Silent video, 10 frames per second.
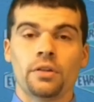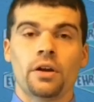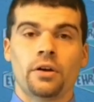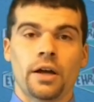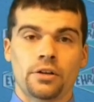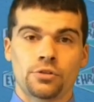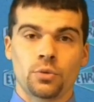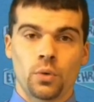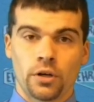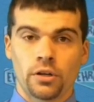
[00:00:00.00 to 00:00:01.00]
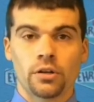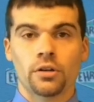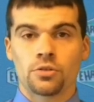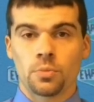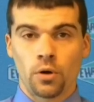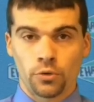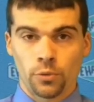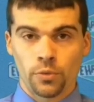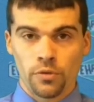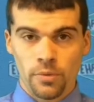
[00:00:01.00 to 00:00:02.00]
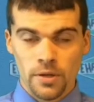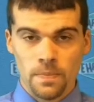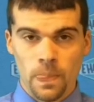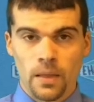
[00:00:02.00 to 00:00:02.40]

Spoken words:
they're actually working in a small group with me,